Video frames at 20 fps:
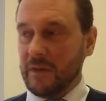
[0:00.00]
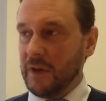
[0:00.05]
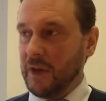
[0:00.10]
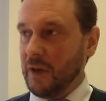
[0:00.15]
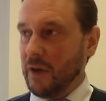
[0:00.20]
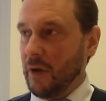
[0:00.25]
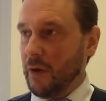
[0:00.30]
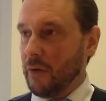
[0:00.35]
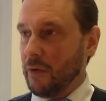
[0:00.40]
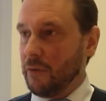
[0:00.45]

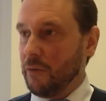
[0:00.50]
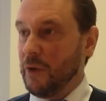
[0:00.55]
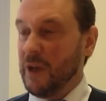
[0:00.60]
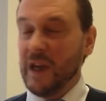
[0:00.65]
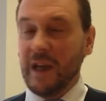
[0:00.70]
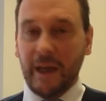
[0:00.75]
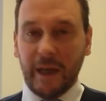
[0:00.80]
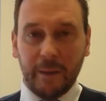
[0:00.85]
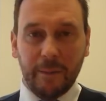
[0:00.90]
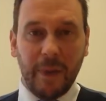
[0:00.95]
you know,
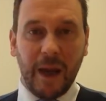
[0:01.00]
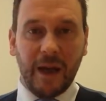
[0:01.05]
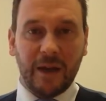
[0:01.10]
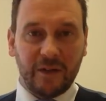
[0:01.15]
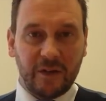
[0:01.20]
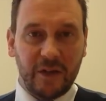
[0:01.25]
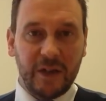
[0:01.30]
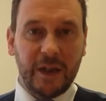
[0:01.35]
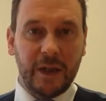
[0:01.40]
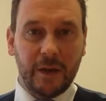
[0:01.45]
reeling
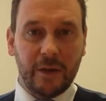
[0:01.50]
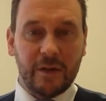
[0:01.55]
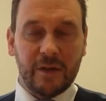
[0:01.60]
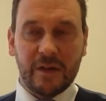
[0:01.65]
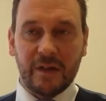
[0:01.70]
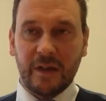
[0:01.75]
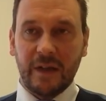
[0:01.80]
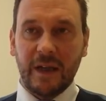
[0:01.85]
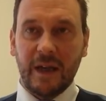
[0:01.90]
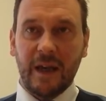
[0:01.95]
back to
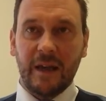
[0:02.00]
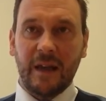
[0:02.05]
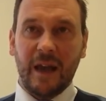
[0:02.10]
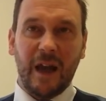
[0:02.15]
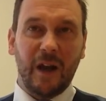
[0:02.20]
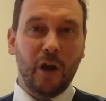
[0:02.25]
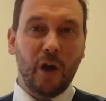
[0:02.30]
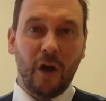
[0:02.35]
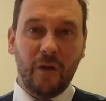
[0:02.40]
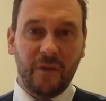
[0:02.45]
years, again,
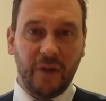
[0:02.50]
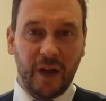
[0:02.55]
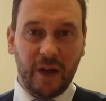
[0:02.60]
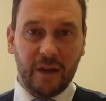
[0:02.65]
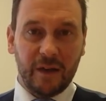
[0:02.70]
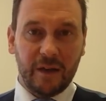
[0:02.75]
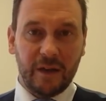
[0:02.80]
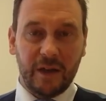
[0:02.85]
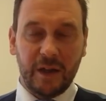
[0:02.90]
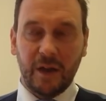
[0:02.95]
I love it,
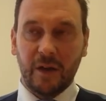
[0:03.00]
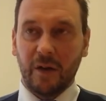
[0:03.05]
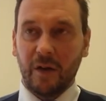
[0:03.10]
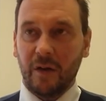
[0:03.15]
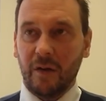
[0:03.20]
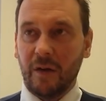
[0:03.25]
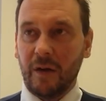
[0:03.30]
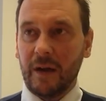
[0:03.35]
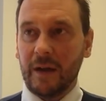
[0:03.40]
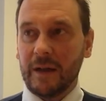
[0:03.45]
you
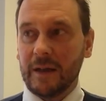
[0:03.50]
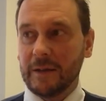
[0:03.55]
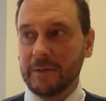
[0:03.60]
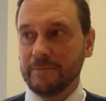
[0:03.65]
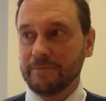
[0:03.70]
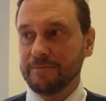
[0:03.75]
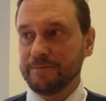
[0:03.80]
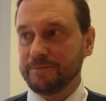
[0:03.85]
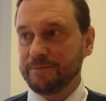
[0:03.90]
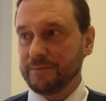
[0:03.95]
know.
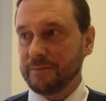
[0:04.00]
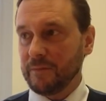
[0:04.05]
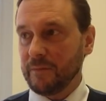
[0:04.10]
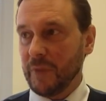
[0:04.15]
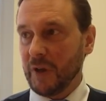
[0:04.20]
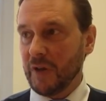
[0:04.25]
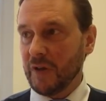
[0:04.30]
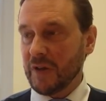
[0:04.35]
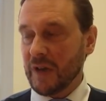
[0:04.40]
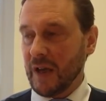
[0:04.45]
Um,
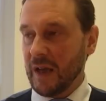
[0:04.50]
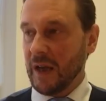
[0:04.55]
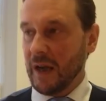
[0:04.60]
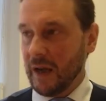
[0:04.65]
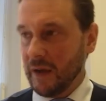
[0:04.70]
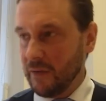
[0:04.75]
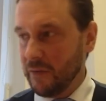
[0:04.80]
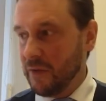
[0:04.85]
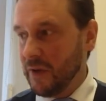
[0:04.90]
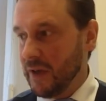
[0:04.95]
because I,
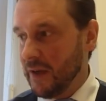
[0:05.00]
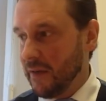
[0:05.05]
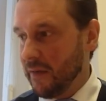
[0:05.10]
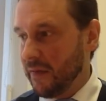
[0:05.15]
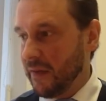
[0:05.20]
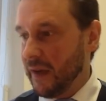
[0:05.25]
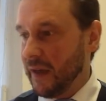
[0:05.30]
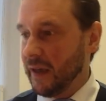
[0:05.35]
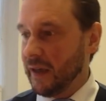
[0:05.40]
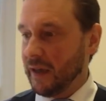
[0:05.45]
I really
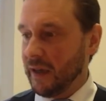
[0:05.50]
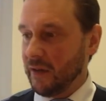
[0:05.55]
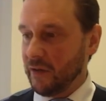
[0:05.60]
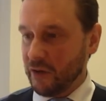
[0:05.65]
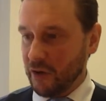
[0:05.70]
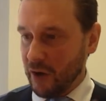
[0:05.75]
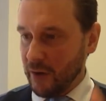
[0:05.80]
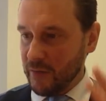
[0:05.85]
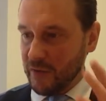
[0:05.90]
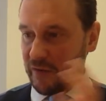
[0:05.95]
think in
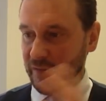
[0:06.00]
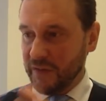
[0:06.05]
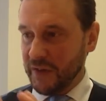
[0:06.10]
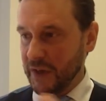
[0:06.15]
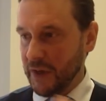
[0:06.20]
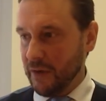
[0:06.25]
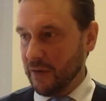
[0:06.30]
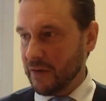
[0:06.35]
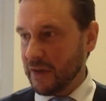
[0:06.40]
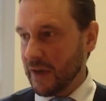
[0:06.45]
terms of
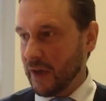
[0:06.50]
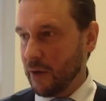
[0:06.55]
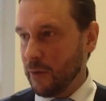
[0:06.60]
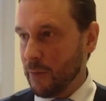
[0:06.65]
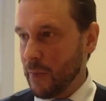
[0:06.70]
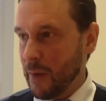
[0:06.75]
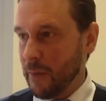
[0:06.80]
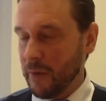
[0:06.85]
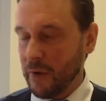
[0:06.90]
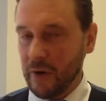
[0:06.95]
years. I
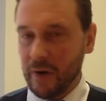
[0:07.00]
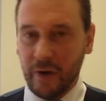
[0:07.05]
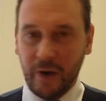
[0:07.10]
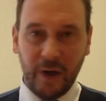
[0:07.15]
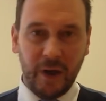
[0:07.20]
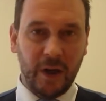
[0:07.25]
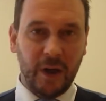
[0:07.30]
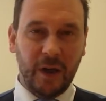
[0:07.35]
remember